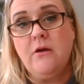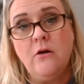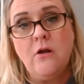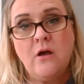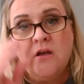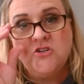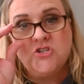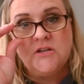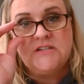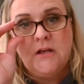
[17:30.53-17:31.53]
on
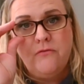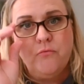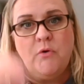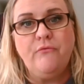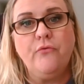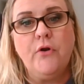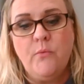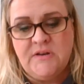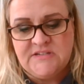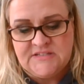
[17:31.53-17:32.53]
Chantel from
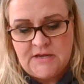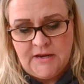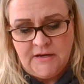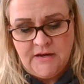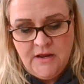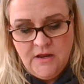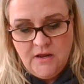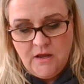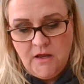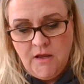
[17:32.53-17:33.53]
141 Design,
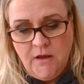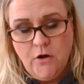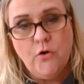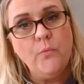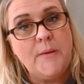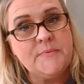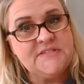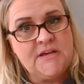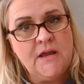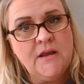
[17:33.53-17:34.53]
her
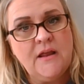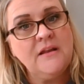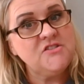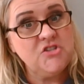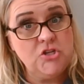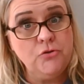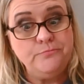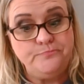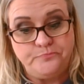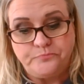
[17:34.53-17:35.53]
website, and it's
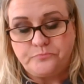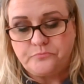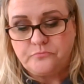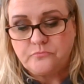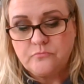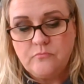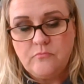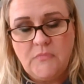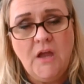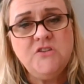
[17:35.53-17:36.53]
cute.
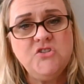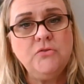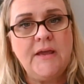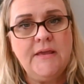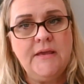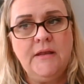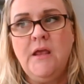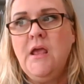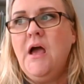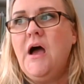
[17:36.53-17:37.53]
I do like it.
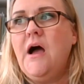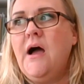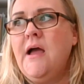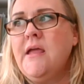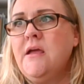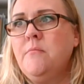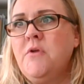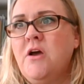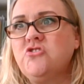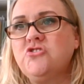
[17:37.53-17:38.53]
I am
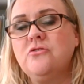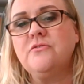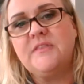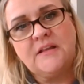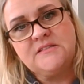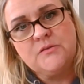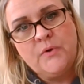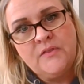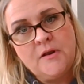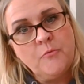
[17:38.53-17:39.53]
not sure that that's the
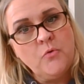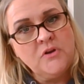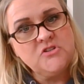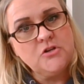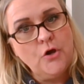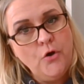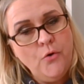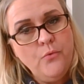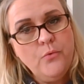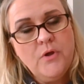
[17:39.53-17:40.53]
way that I'm going to
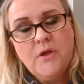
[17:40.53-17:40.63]
go.